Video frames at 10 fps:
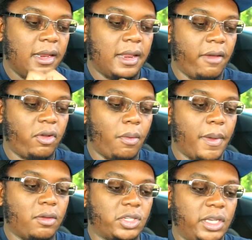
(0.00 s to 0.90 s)
Now we're going to
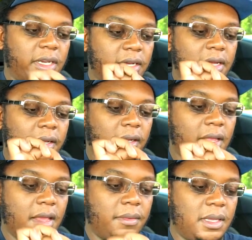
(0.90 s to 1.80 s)
bounce it here,
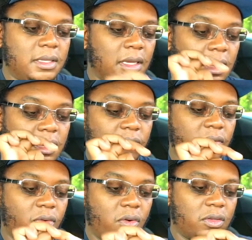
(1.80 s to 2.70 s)
claim these other
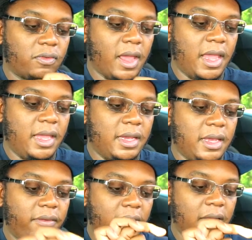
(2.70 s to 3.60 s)
rewards right here,
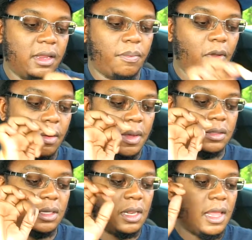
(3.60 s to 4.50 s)
and we got another Pokemon
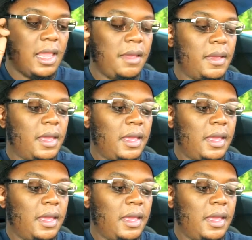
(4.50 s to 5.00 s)
to claim,